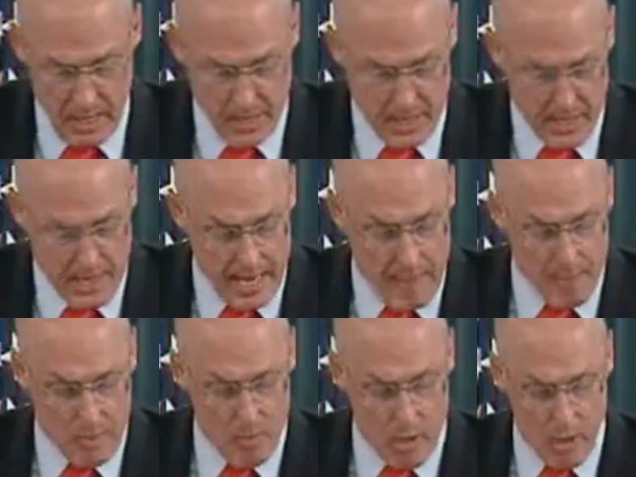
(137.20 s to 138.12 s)
The
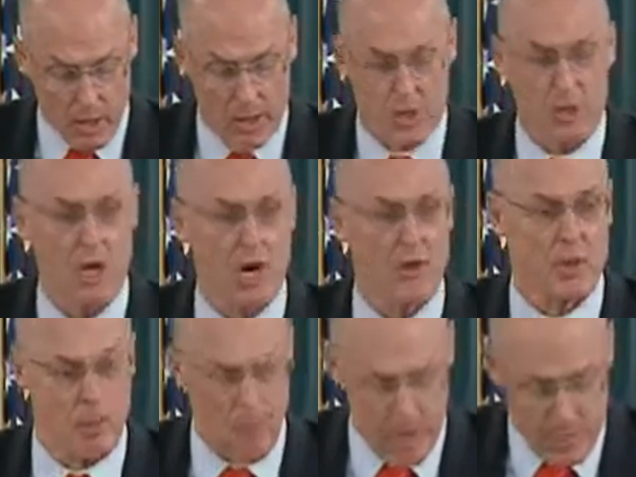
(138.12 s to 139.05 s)
capital markets are the
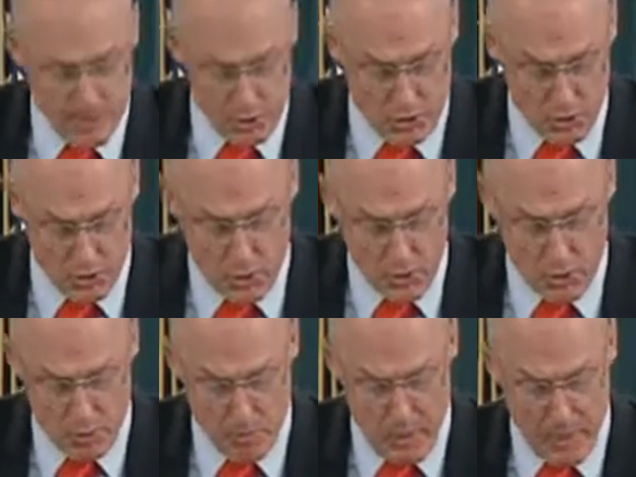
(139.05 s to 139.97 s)
pipes through
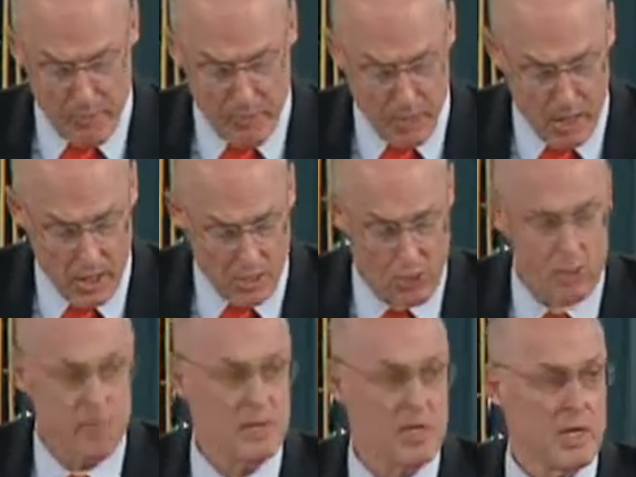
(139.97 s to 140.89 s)
which money flows
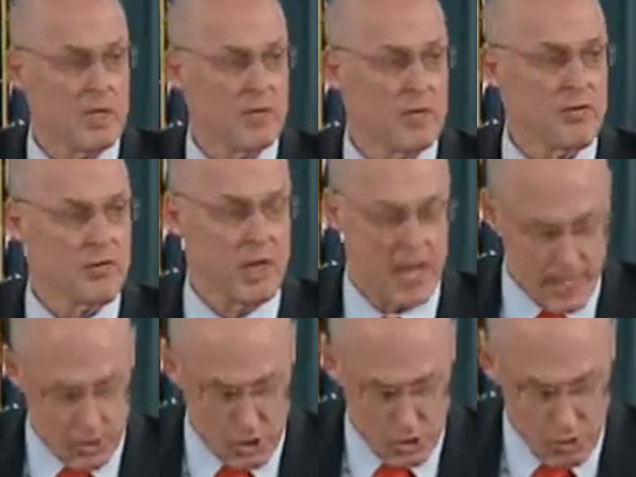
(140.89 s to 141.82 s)
to
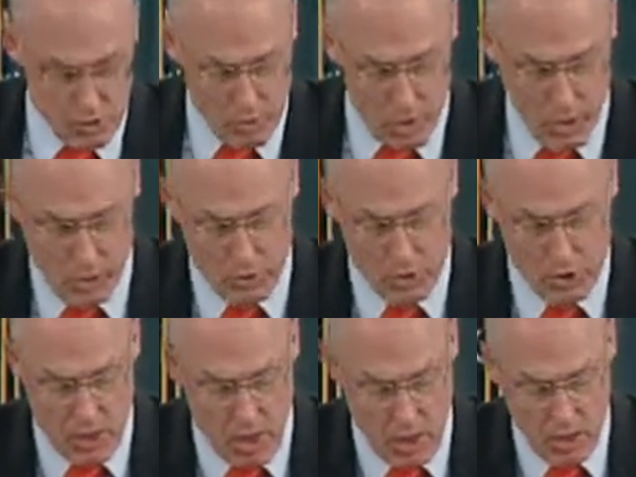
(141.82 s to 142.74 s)
finance student loans,
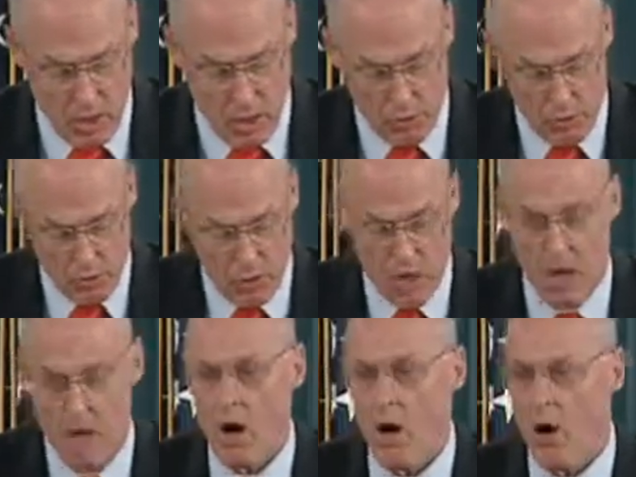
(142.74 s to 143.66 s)
car loans,
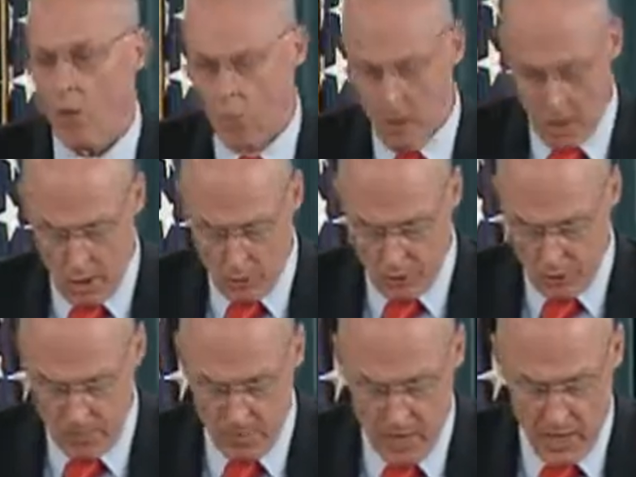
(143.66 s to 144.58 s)
home
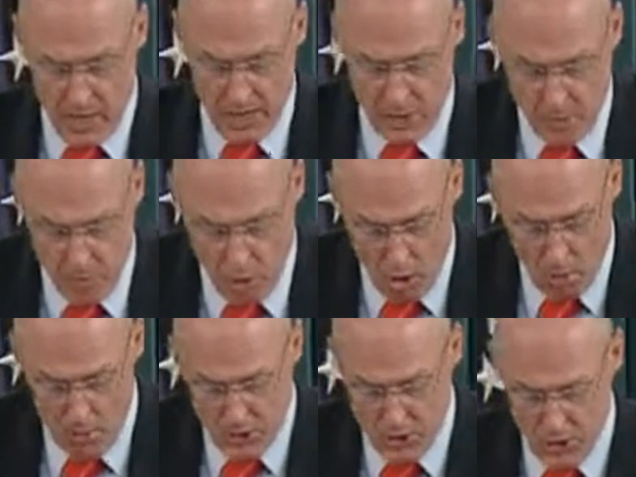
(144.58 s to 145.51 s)
loans, and small
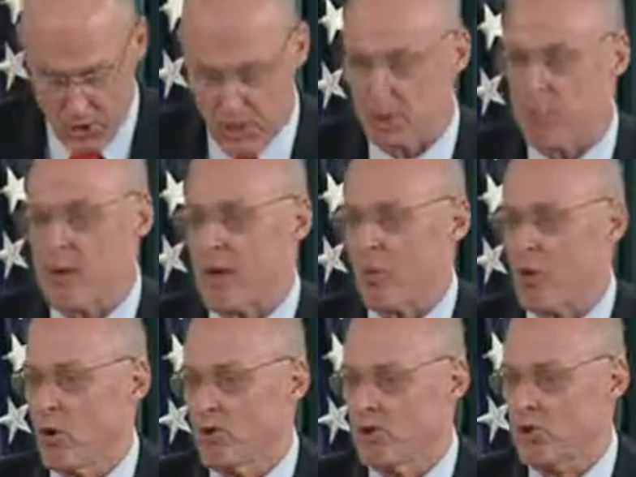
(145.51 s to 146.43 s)
businesses'
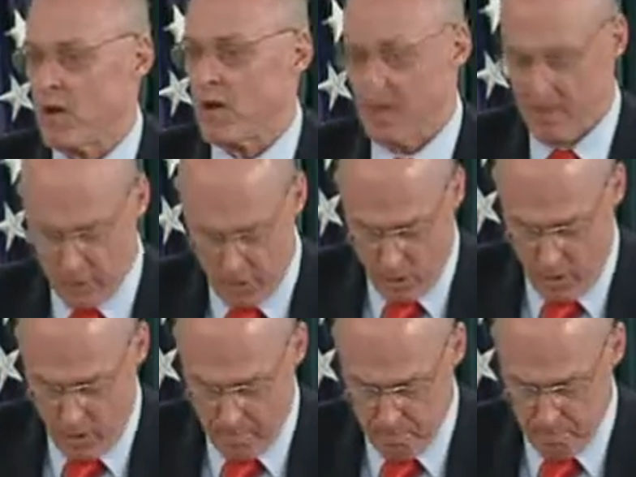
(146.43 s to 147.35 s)
payrolls and
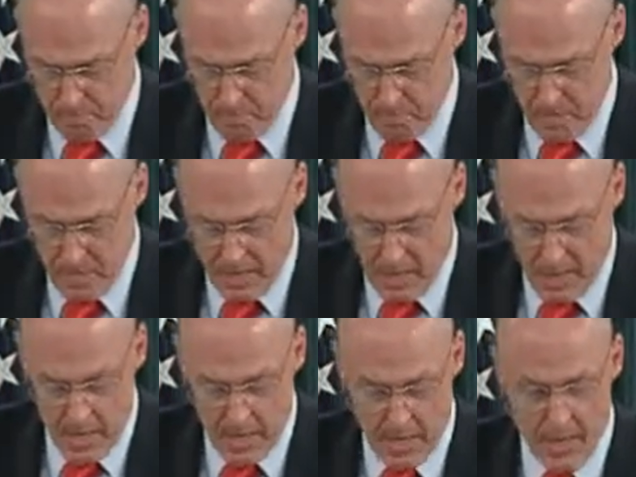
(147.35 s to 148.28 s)
inventory.
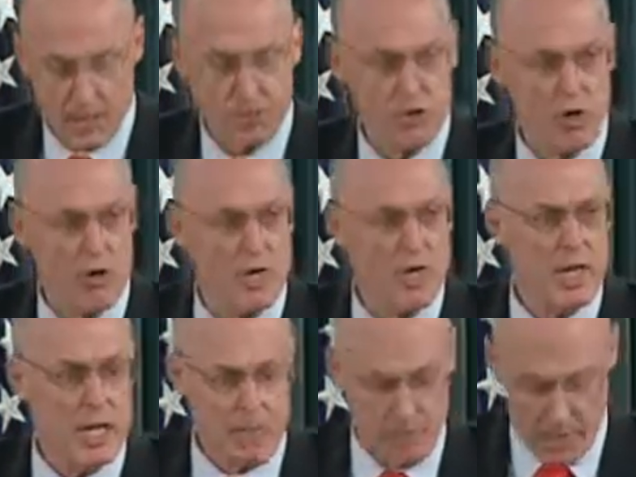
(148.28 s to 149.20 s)
And
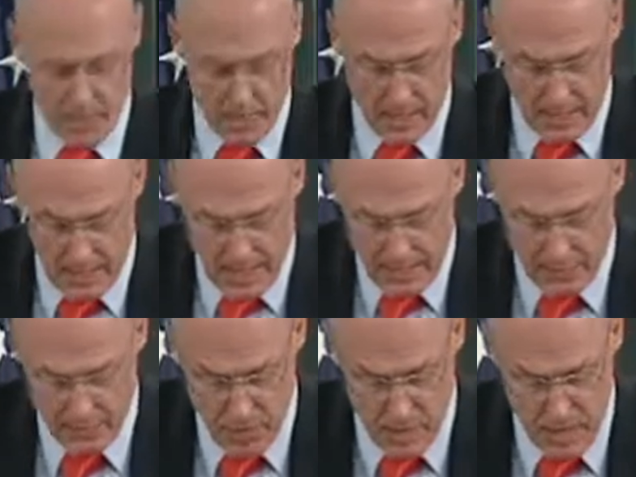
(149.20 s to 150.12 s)
uncertainty and a lack
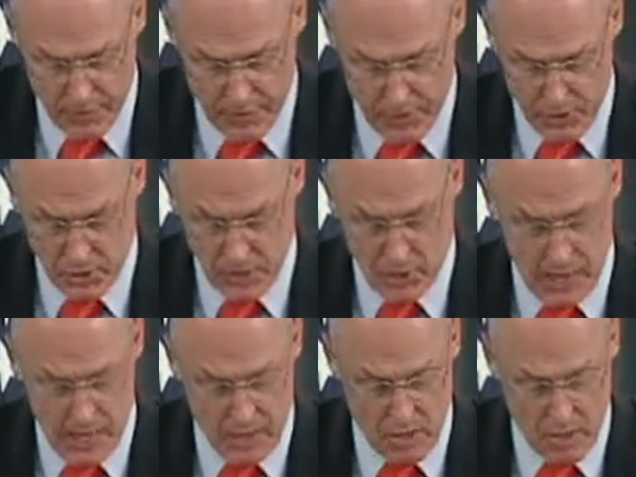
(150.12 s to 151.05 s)
of confidence have
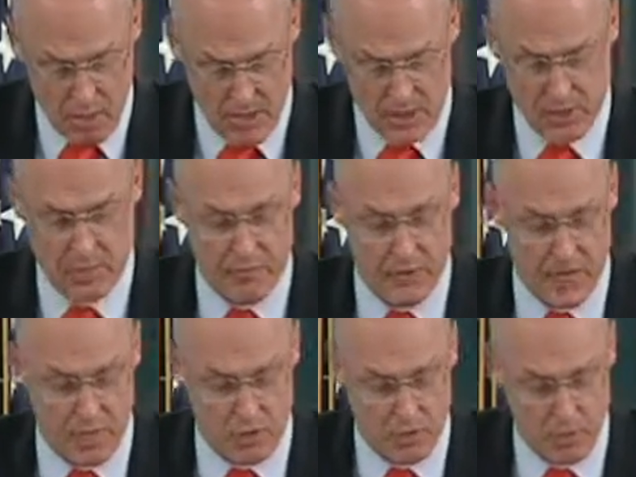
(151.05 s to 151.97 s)
clogged our basic
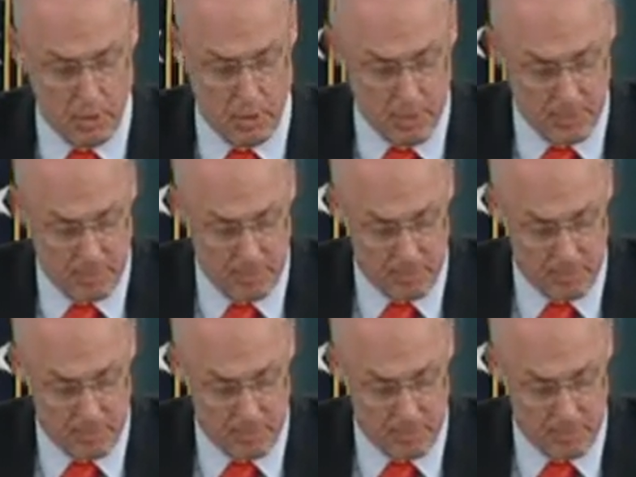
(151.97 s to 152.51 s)
financial plumbing.